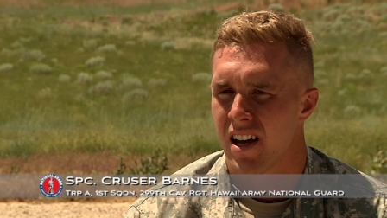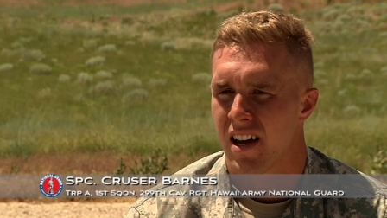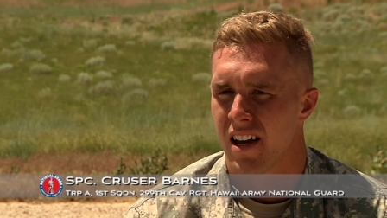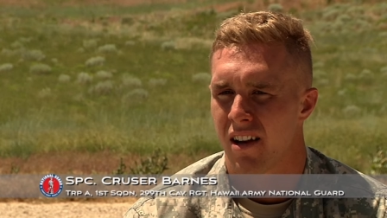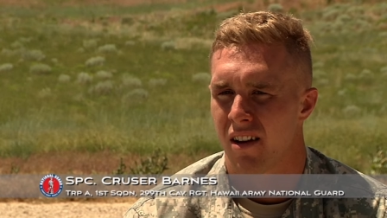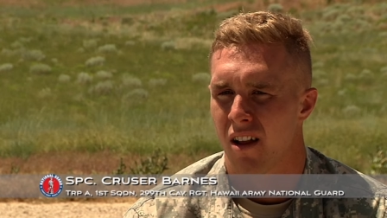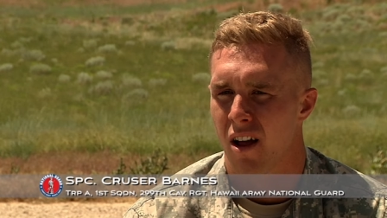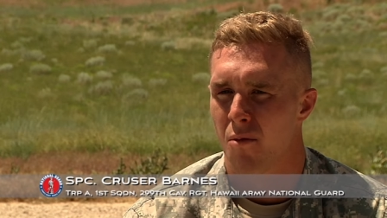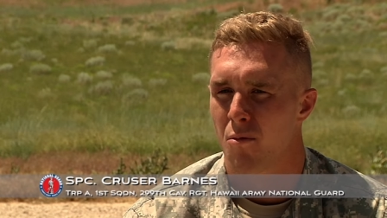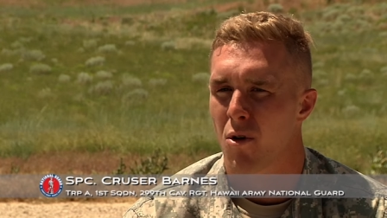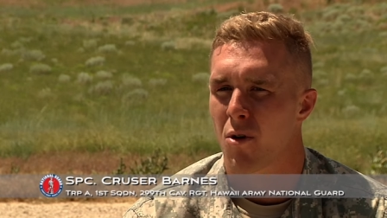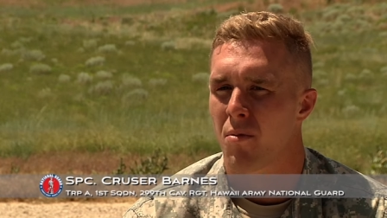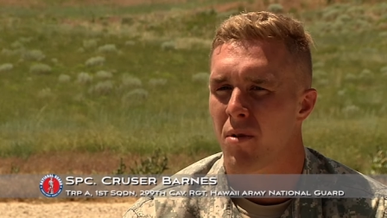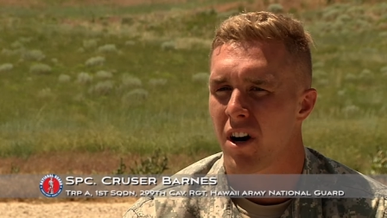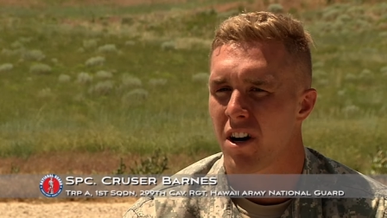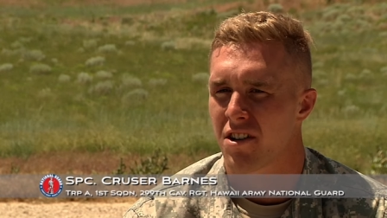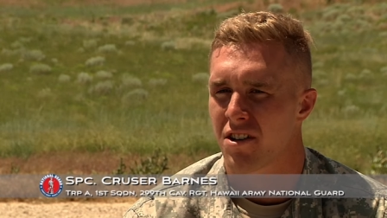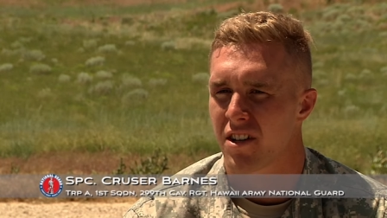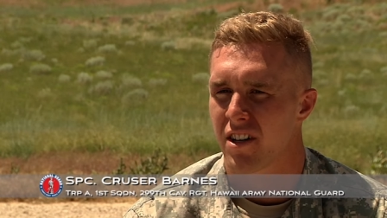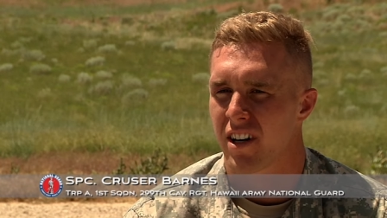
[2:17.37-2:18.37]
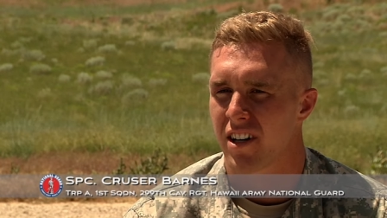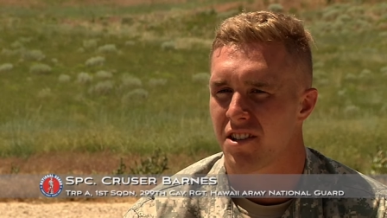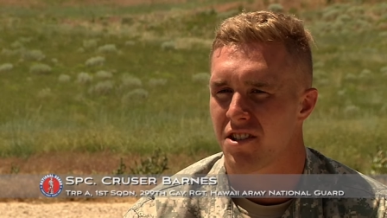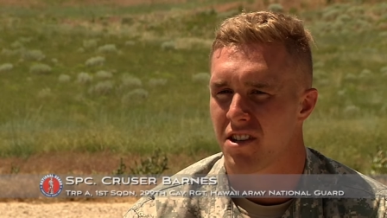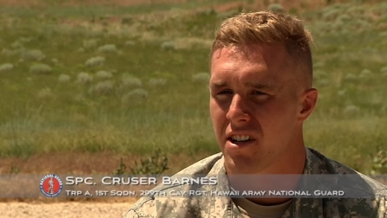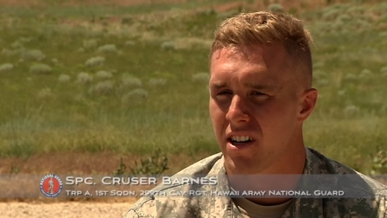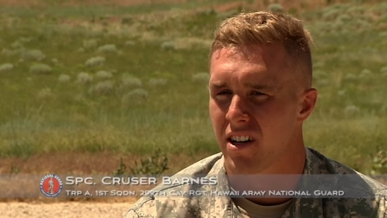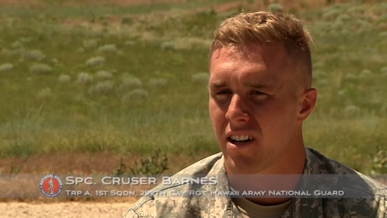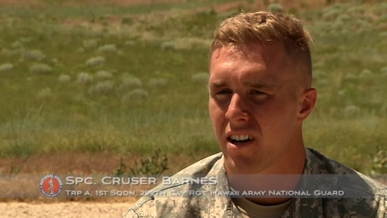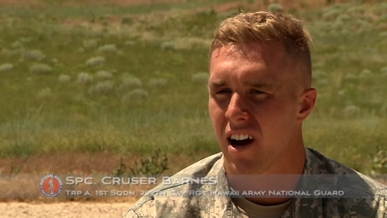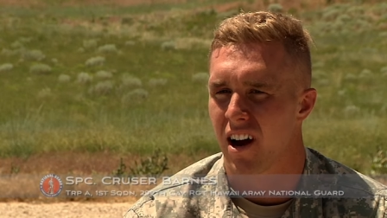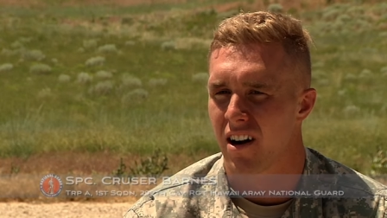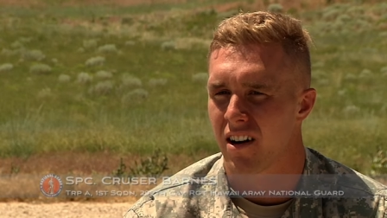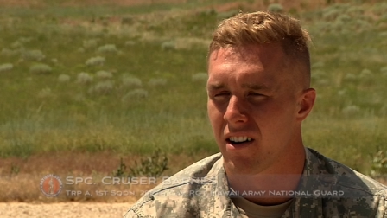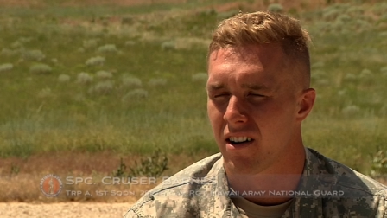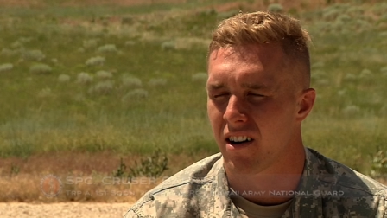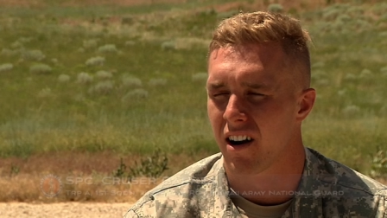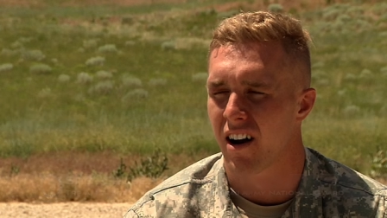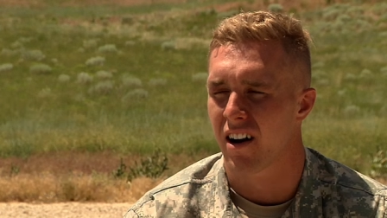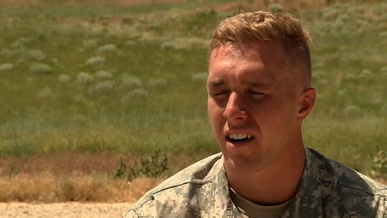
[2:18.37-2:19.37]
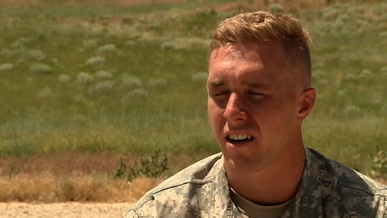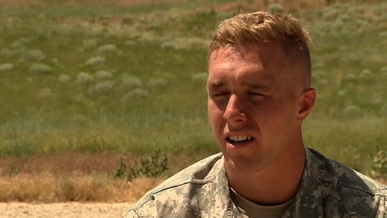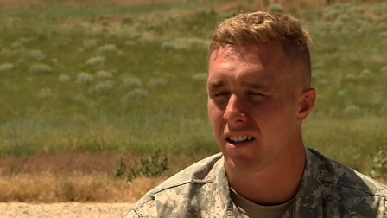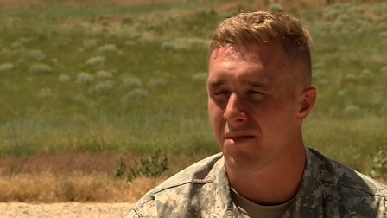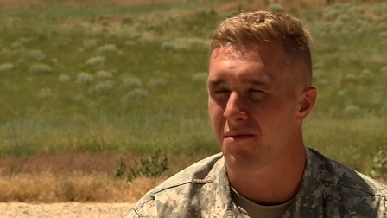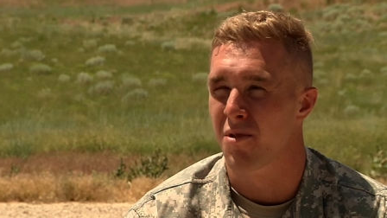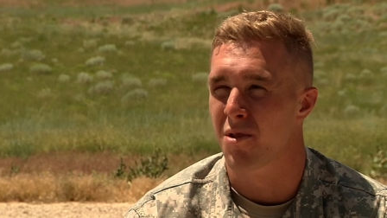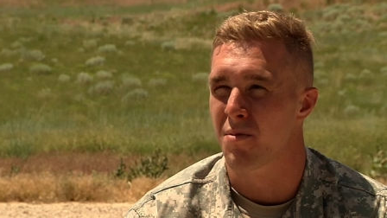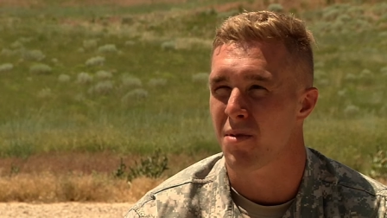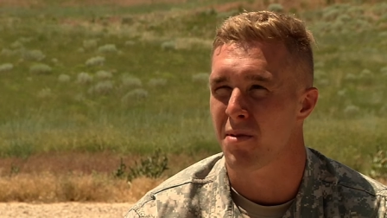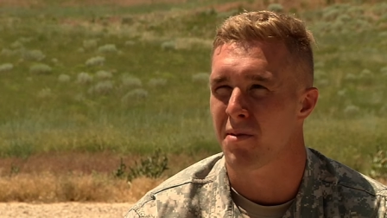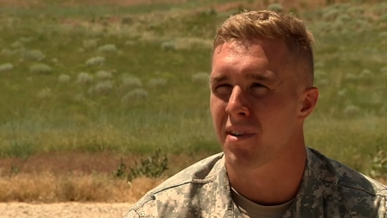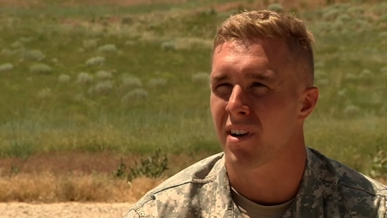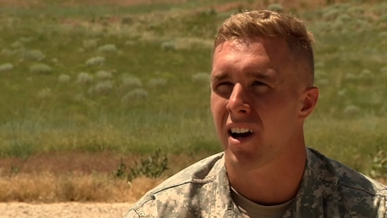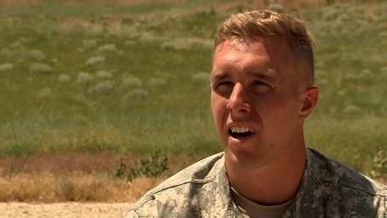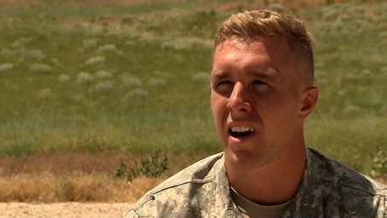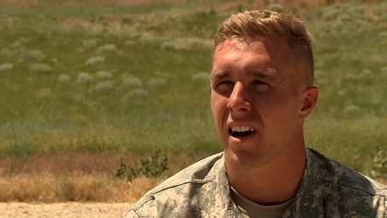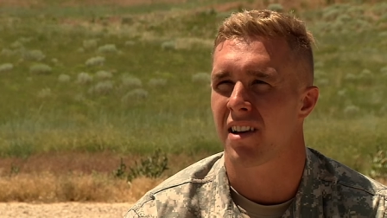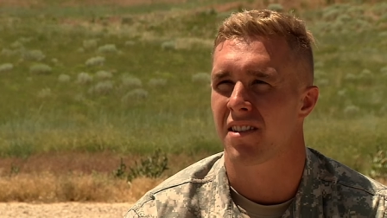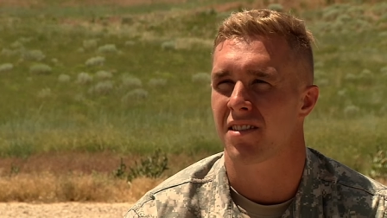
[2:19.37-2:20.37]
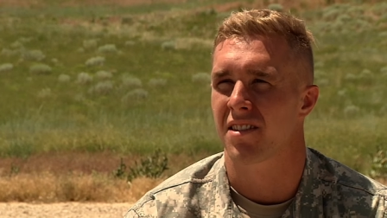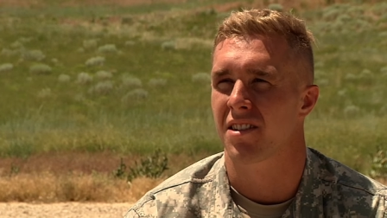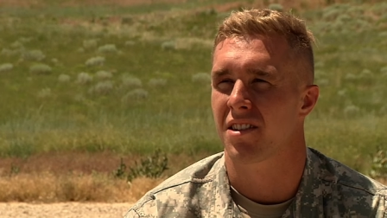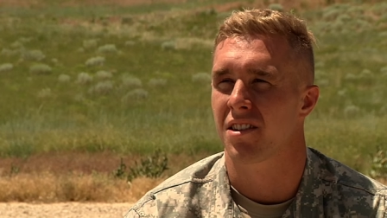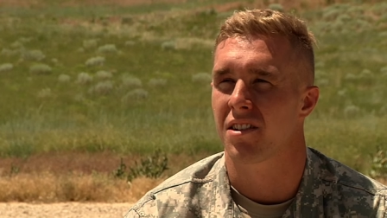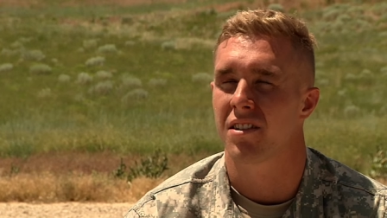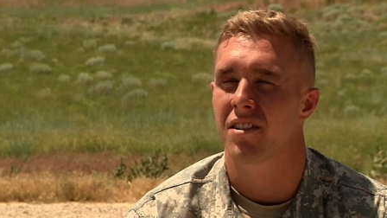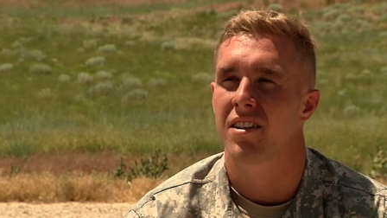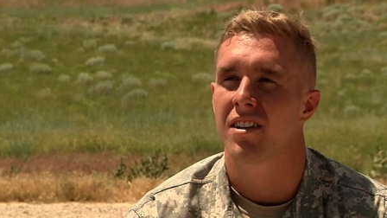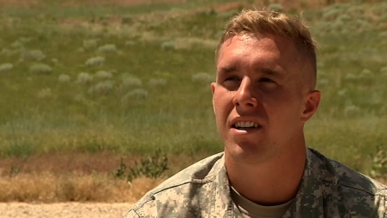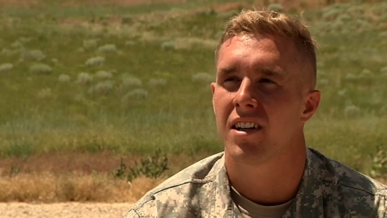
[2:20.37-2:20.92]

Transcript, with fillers: and a lot more pressure as you get higher and higher because more people got eyes on you.